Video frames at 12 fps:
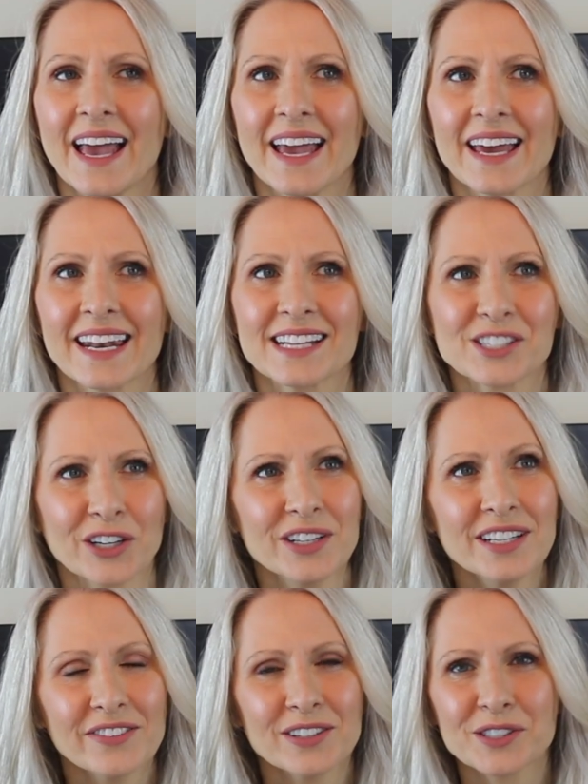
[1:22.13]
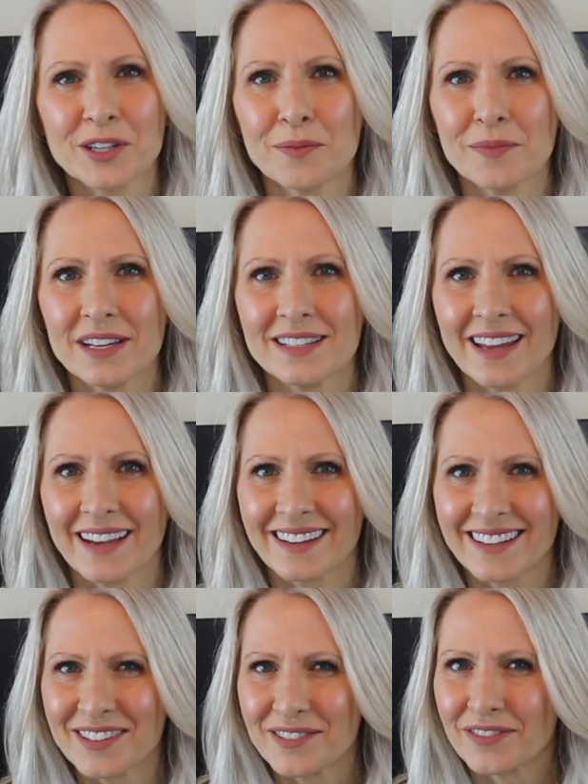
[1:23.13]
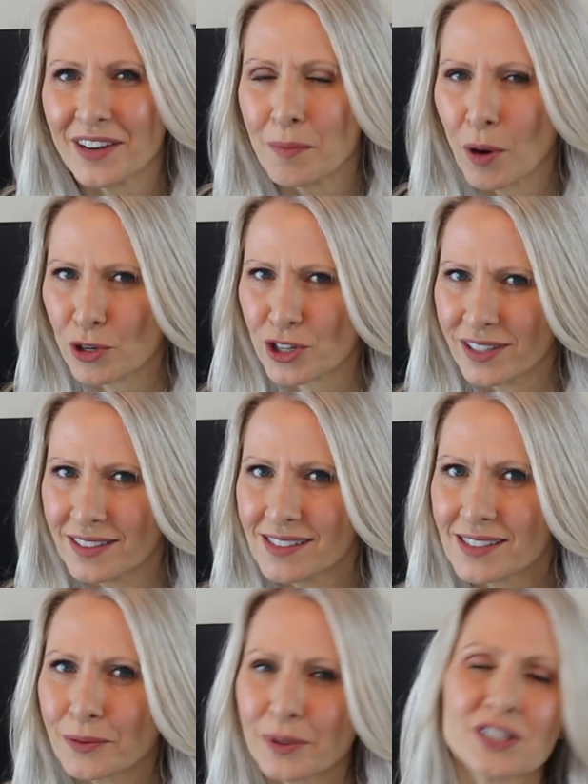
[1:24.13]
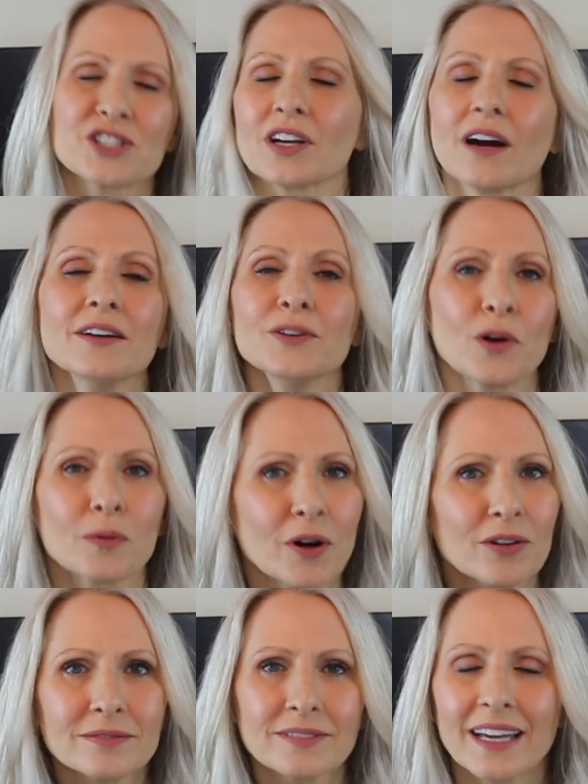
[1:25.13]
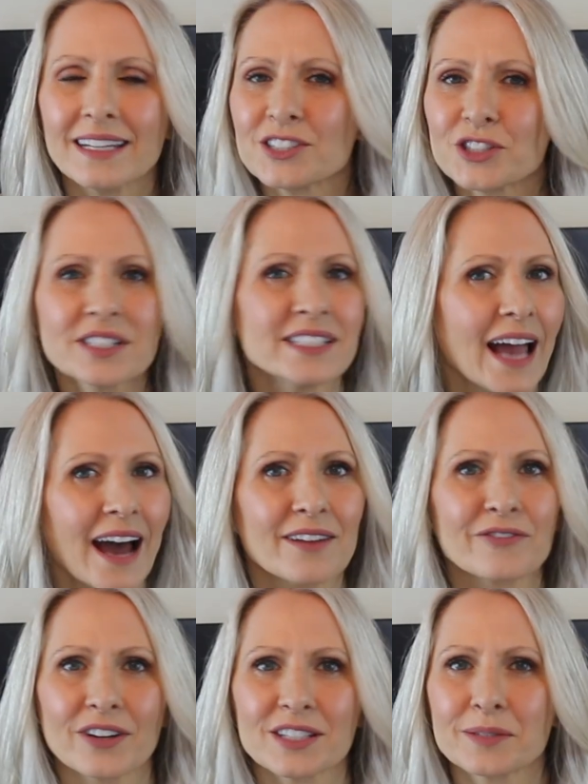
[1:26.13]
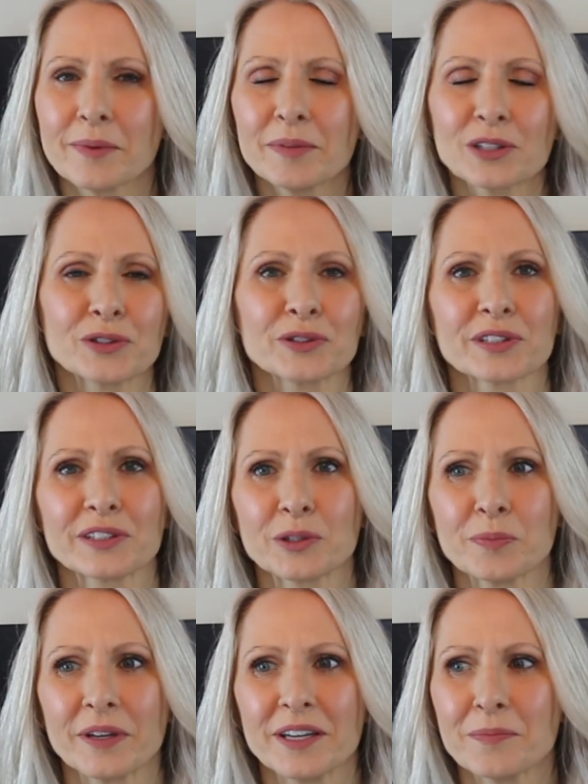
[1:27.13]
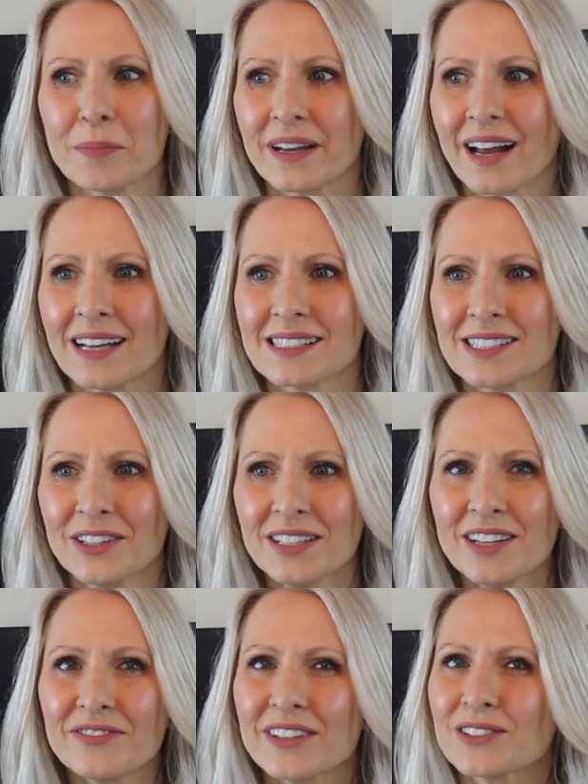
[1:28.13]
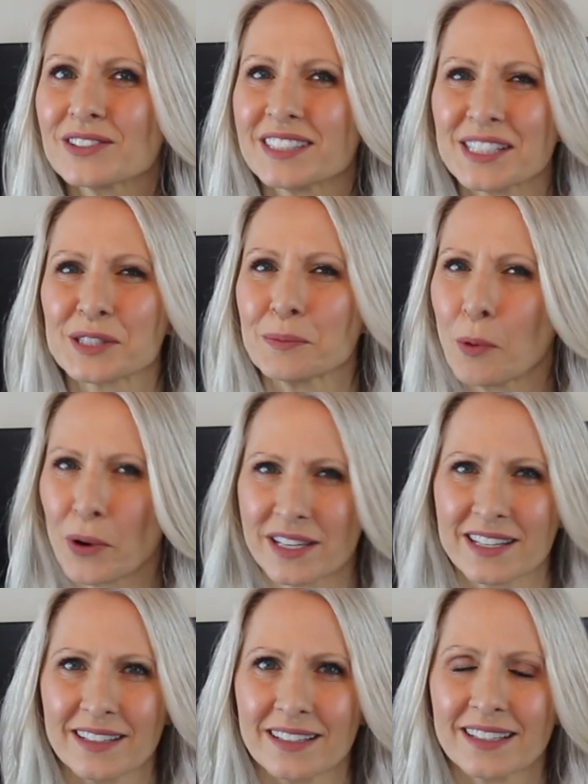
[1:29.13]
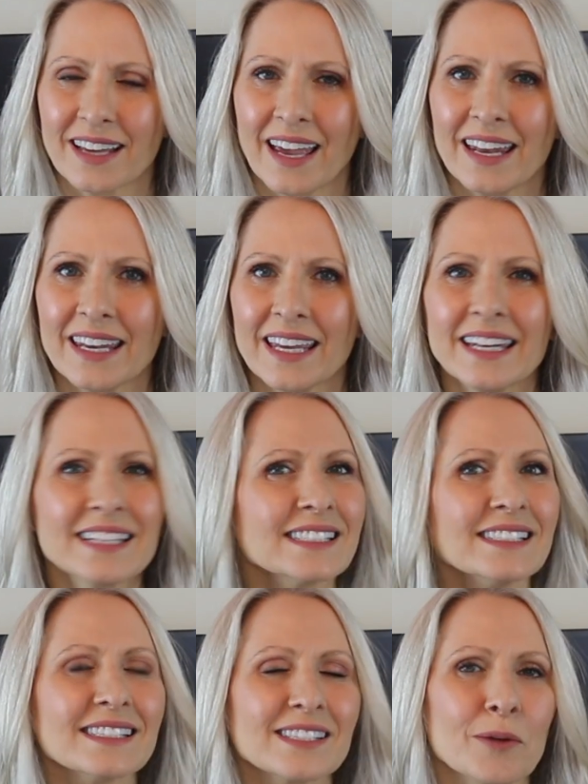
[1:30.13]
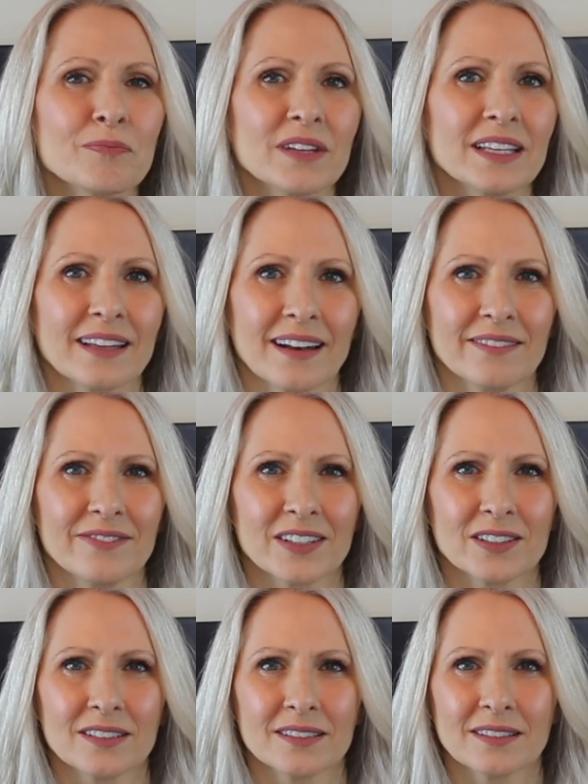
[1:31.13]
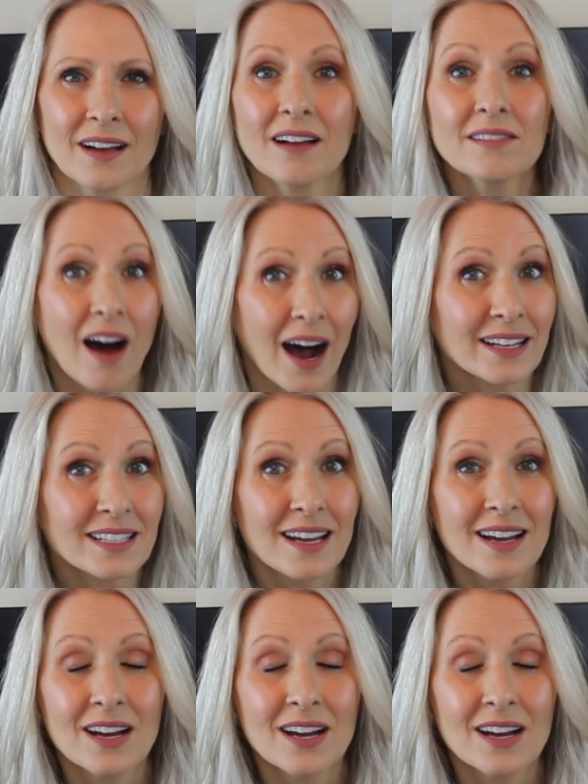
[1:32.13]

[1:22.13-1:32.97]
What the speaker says: And I started to feel some negative emotions, which are normal, and it's just data for us to maybe learn a little bit, but I started to feel disappointed. And it isn't something that I feel a lot